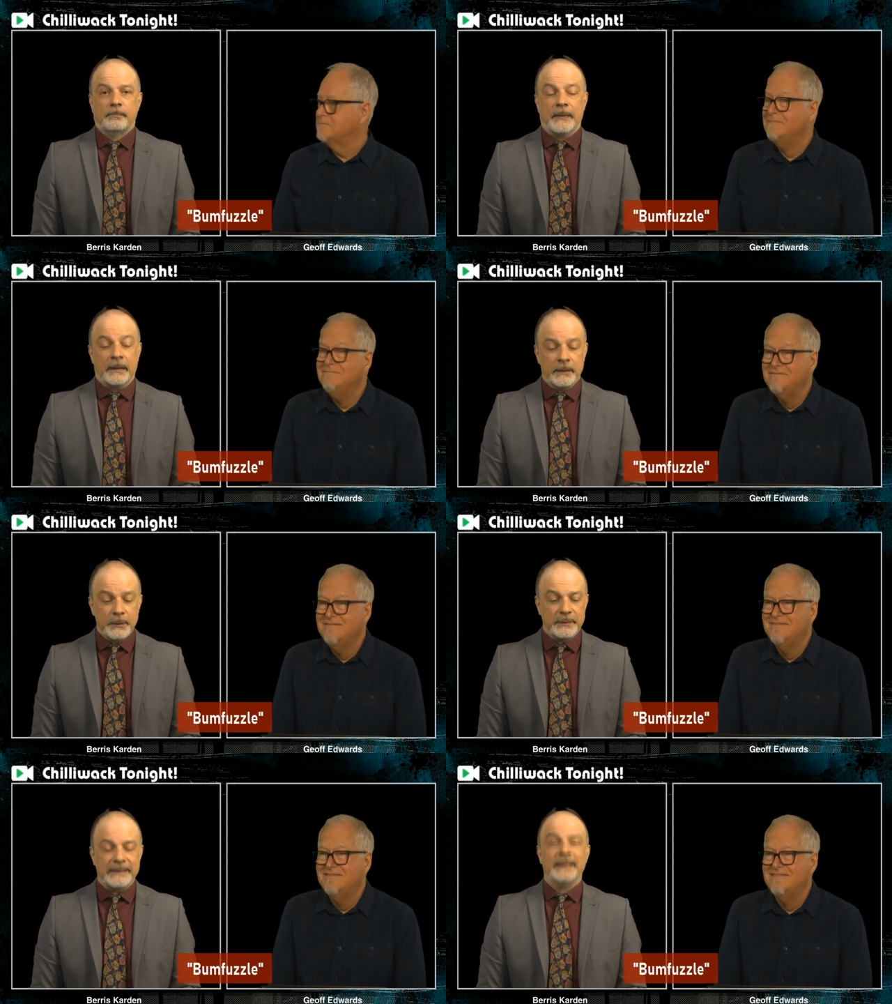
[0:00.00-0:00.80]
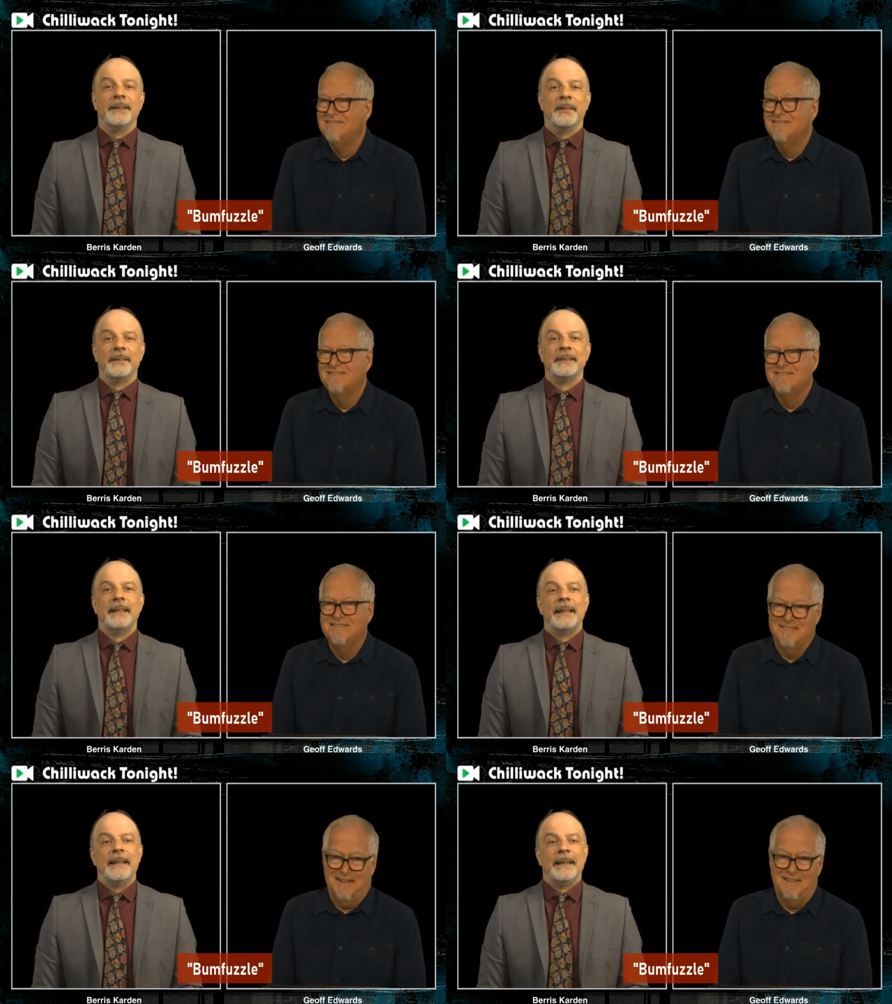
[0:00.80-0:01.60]
Speaker 1: Oh dear.
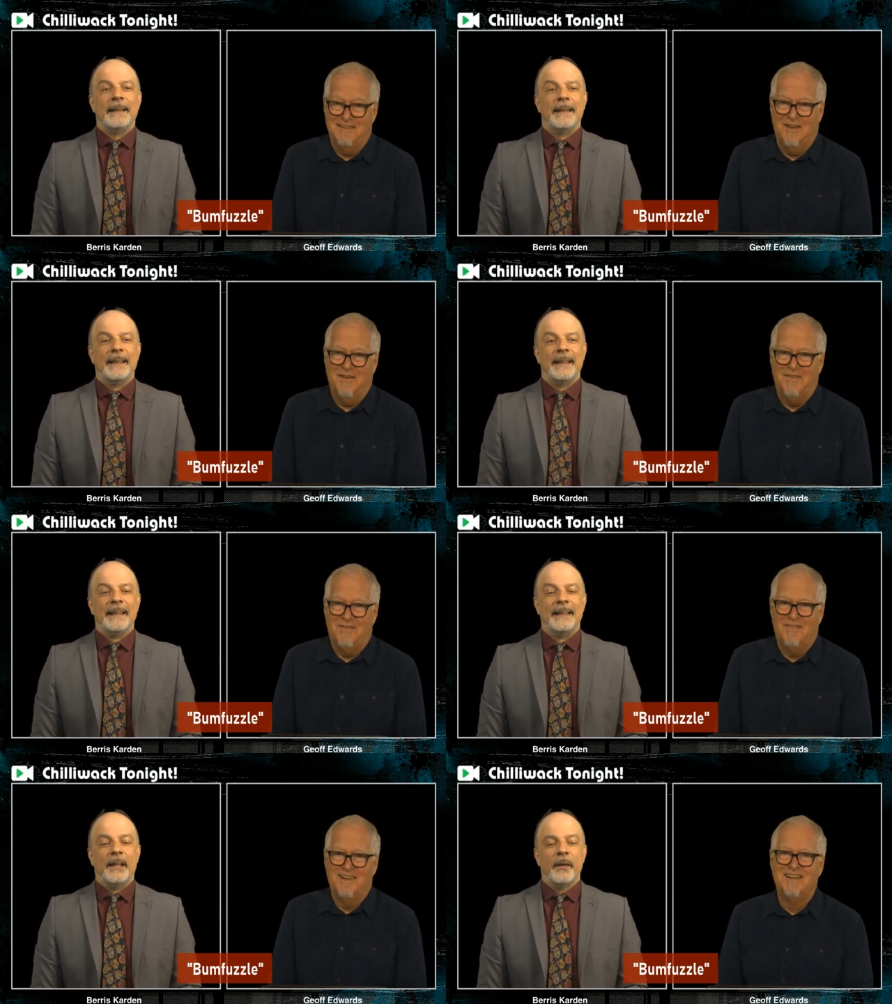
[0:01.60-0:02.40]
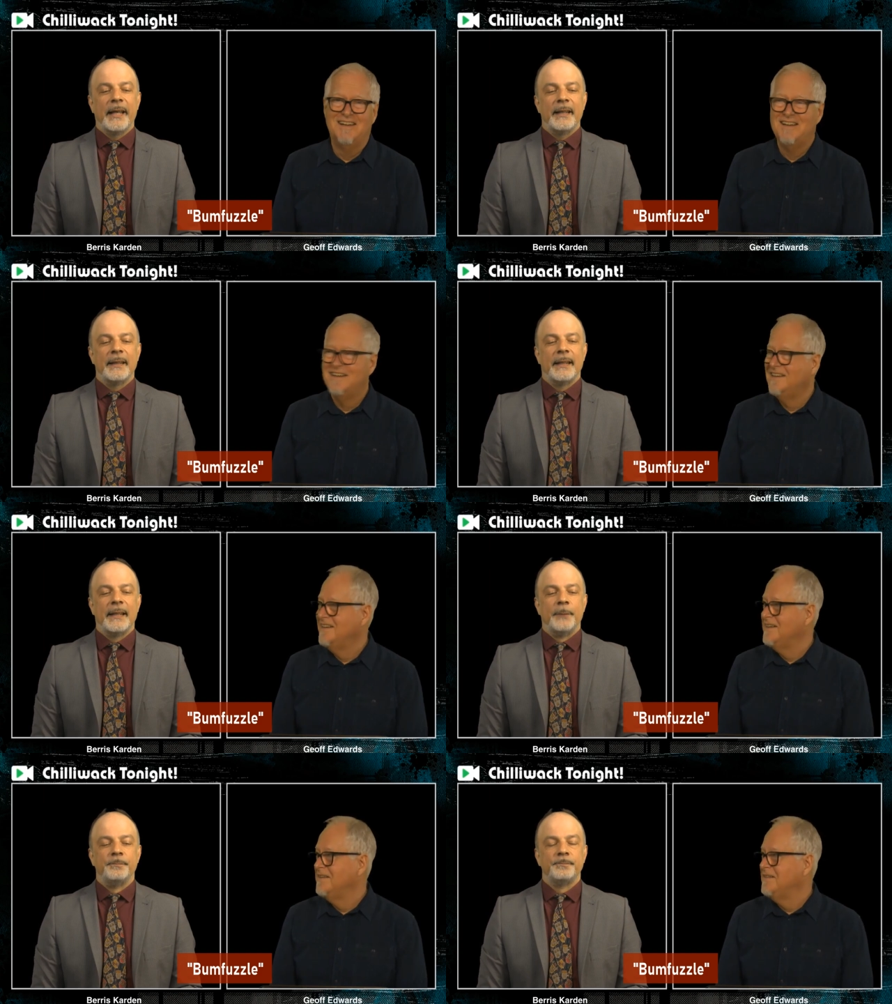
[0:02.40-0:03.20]
Okay.
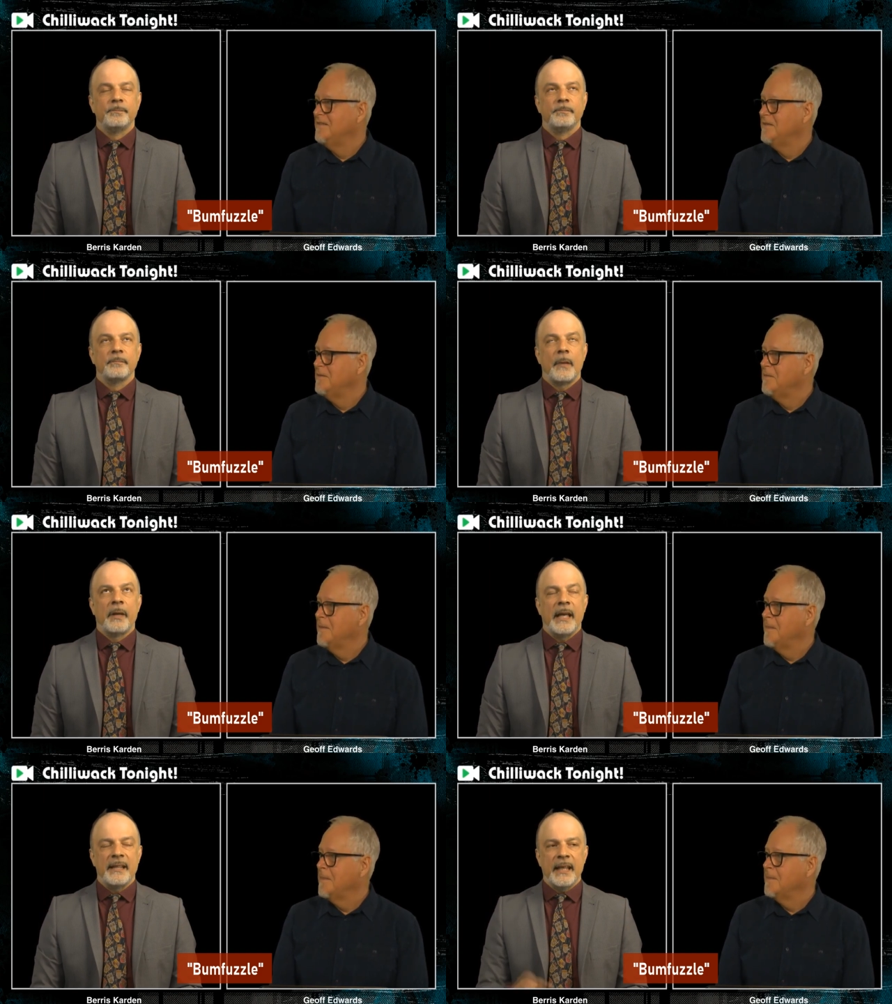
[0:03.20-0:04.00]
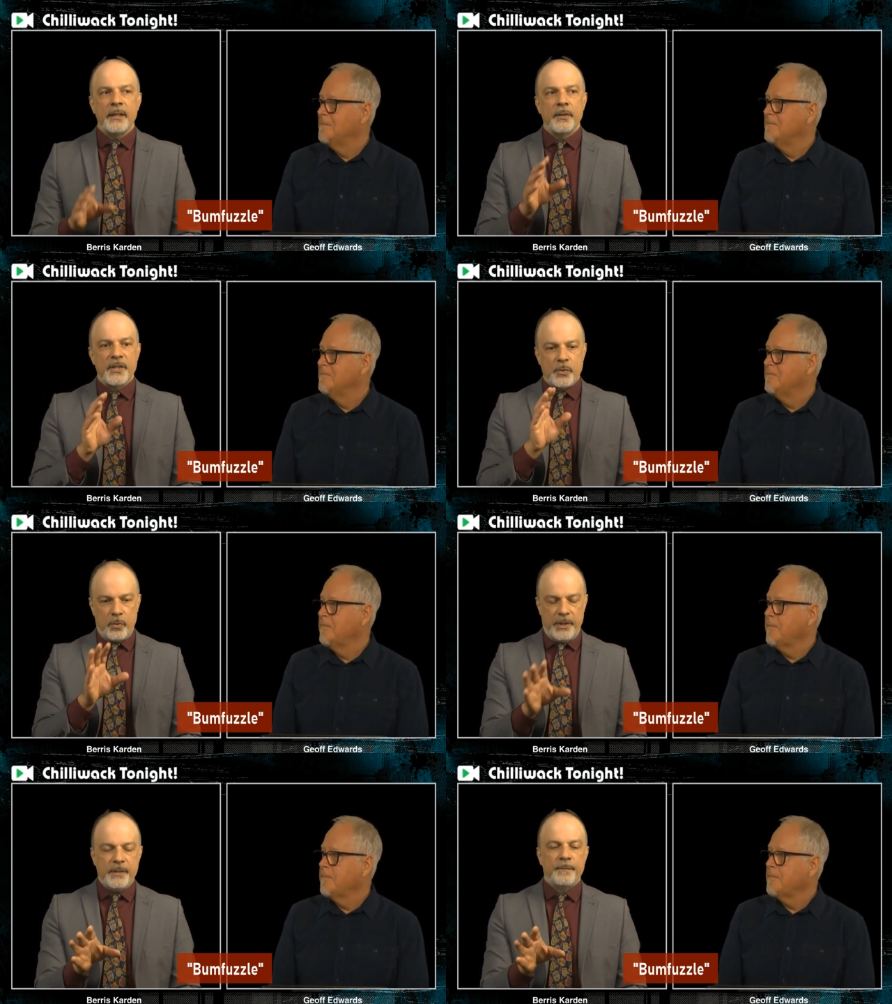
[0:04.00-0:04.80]
I think I know this
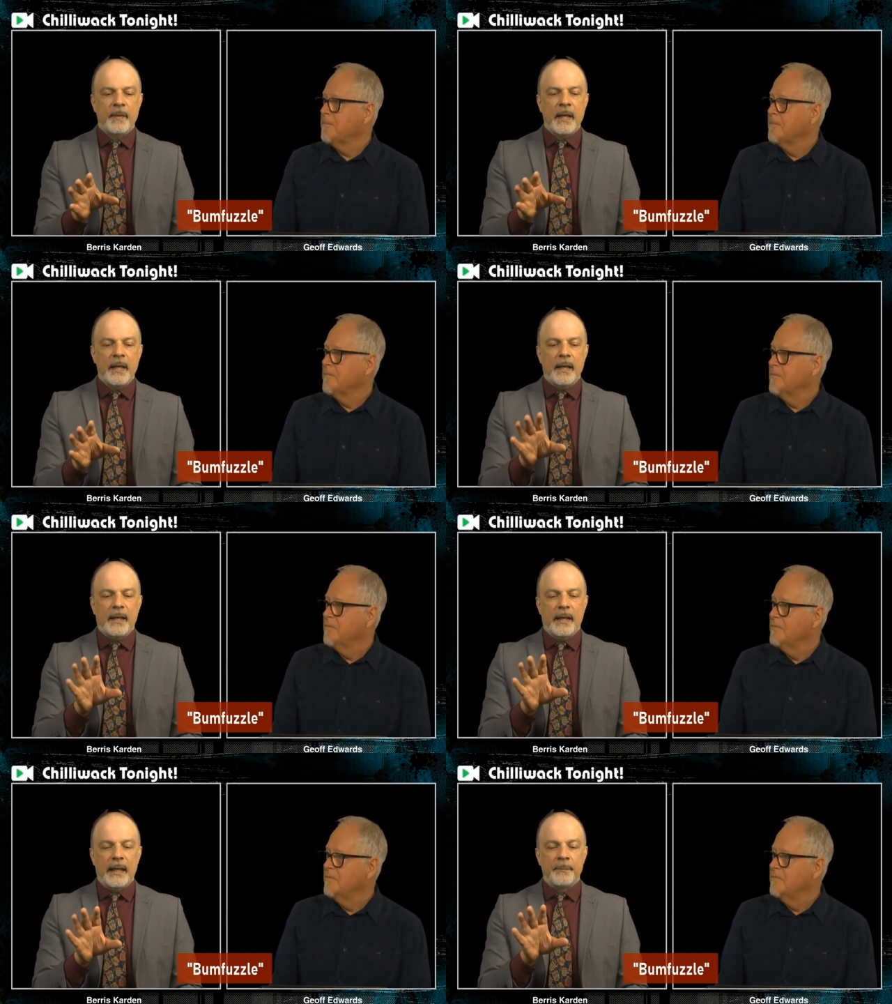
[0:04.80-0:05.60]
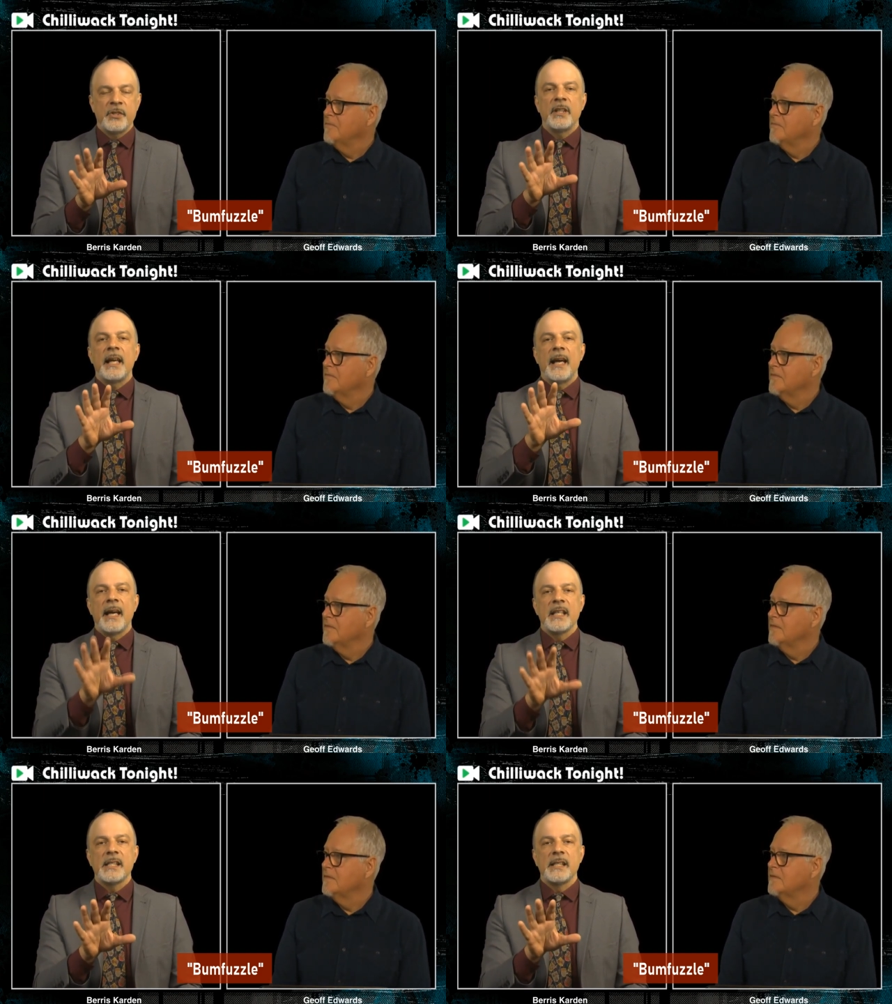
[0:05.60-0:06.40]
word. I'm just going to
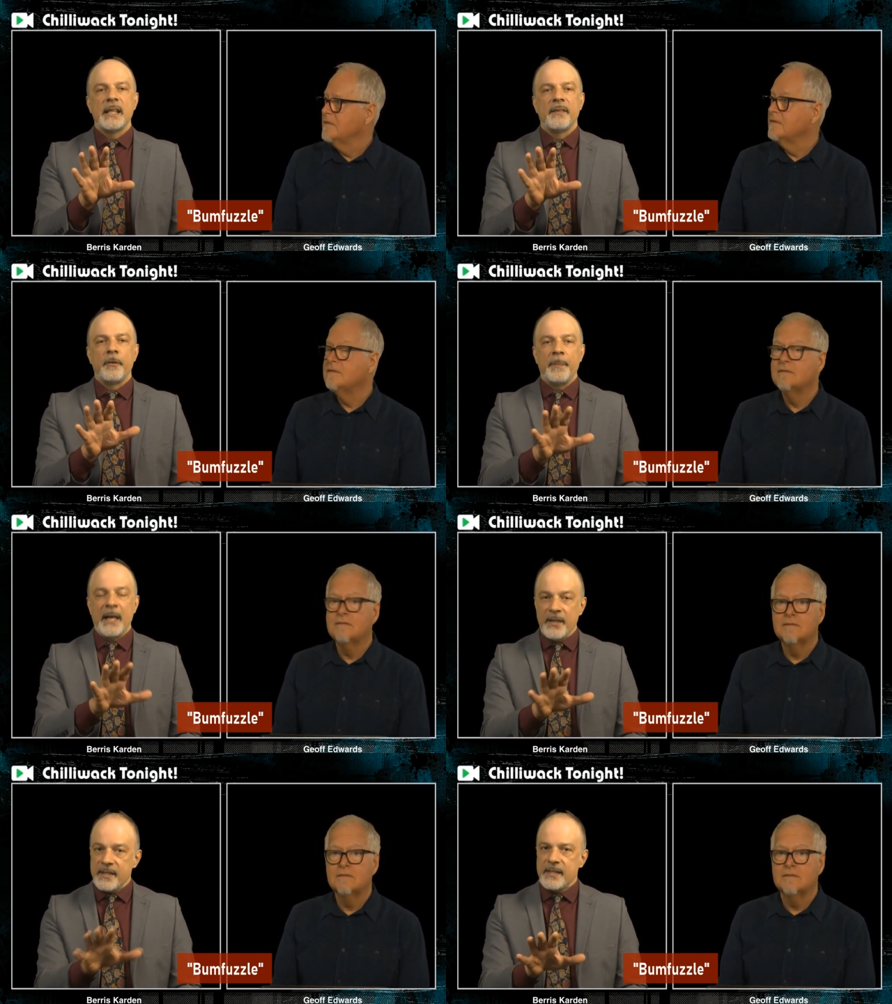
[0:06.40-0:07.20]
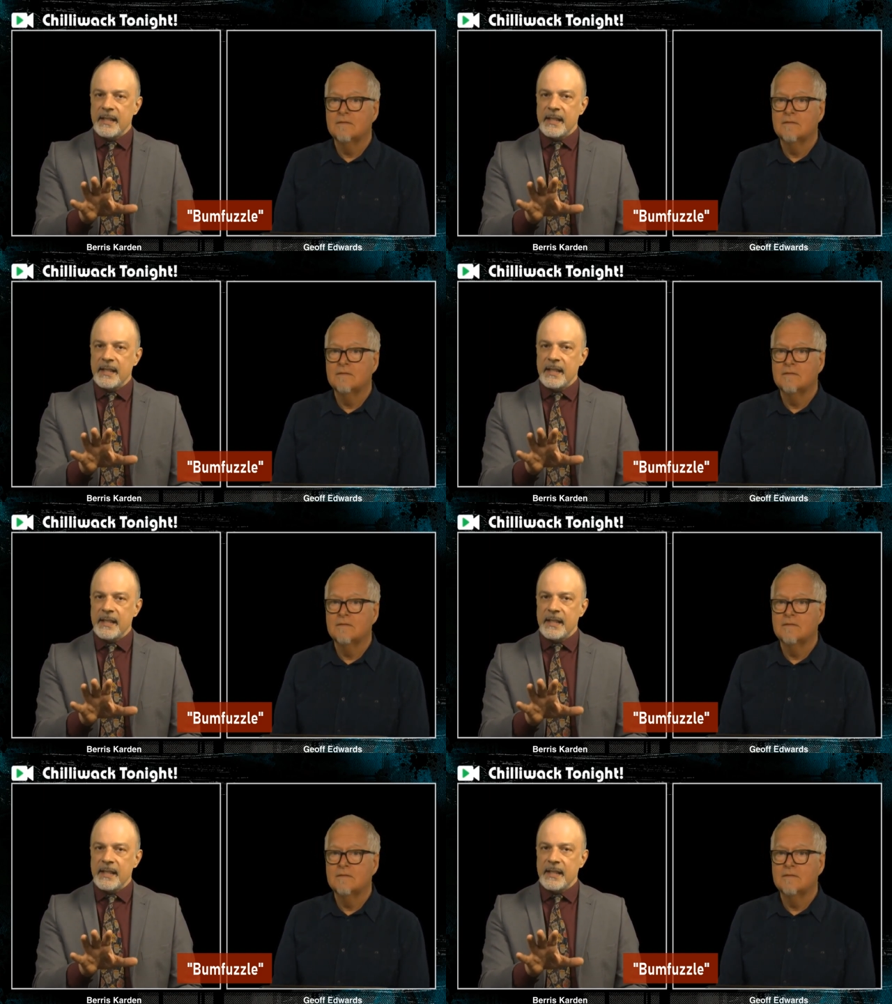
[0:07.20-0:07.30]
ask for parents, any